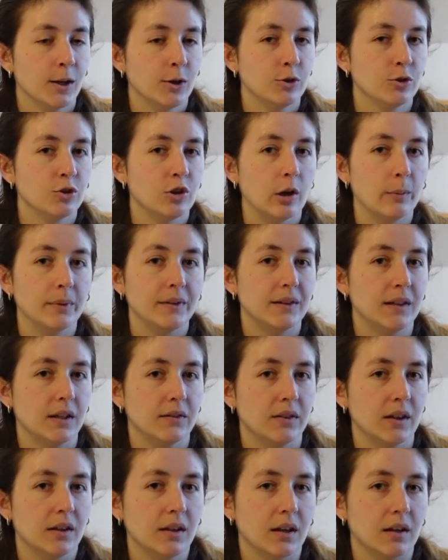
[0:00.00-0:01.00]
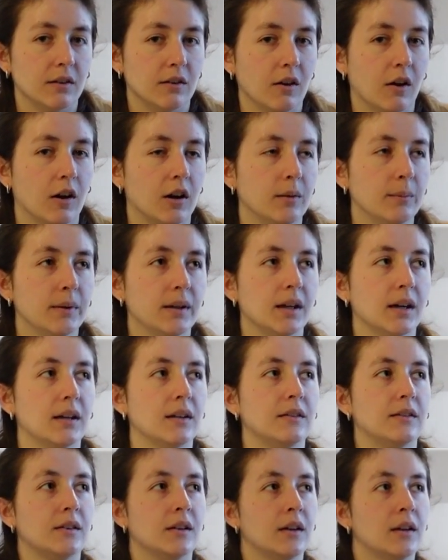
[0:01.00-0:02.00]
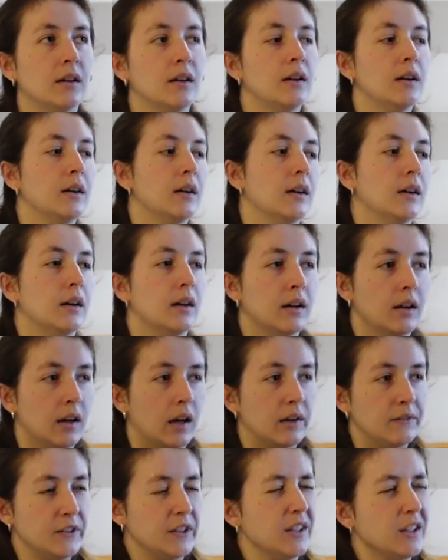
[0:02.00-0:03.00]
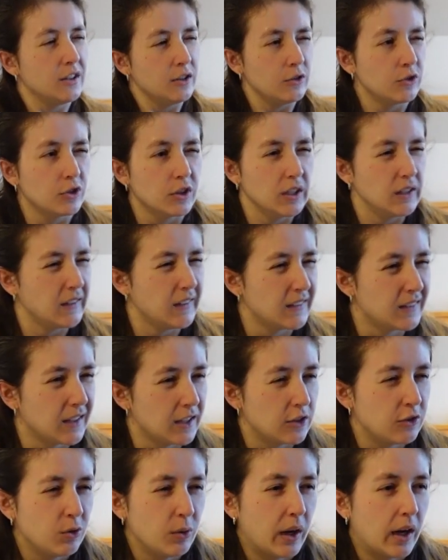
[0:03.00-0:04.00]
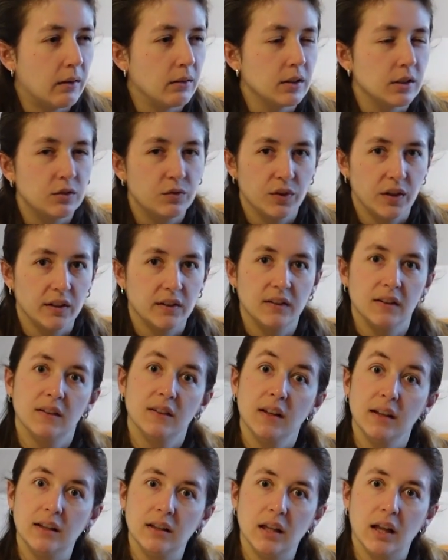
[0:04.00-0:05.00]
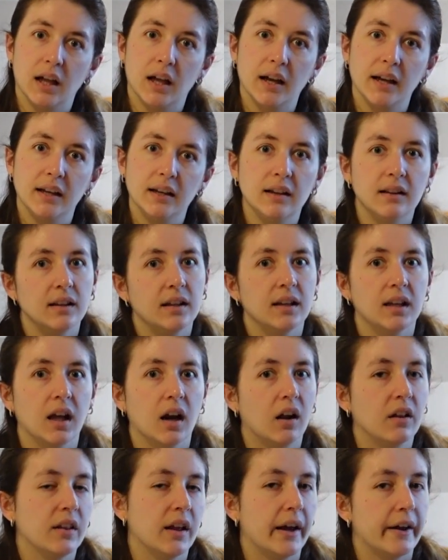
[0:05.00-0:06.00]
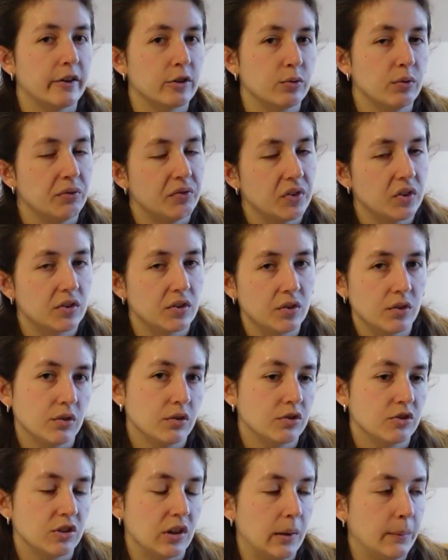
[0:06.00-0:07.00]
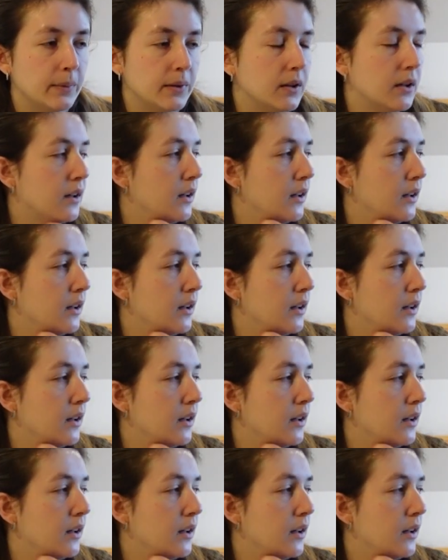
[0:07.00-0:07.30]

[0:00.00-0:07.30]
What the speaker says: show up and see if they let us on, because I feel usually it takes like 2 hours for us to sit in line and then get on the actual physical ship.